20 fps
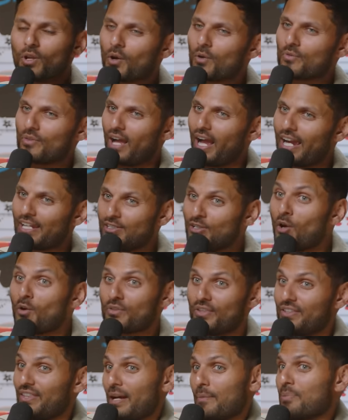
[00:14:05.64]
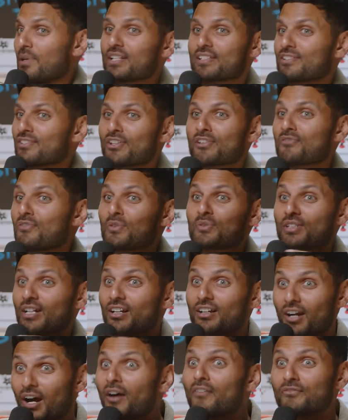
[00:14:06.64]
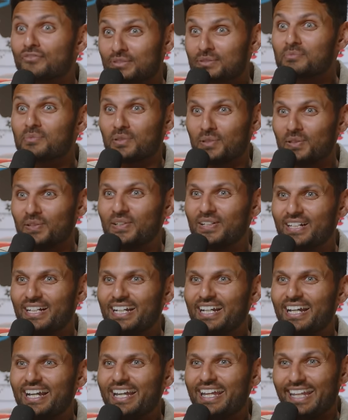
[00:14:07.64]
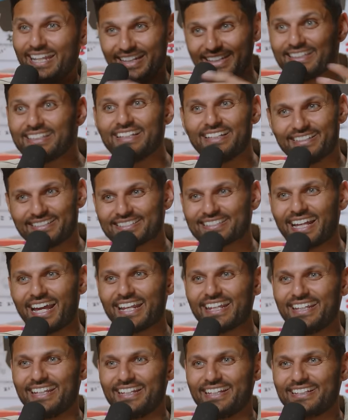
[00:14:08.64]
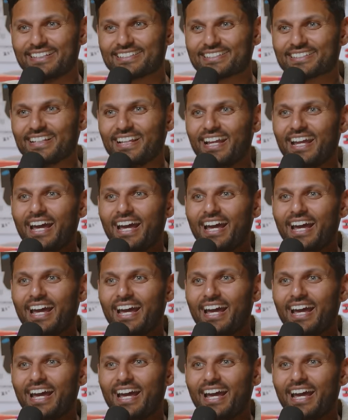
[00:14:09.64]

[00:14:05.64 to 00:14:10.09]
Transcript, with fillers: no, I know that that person just feels uncomfortable in these settings.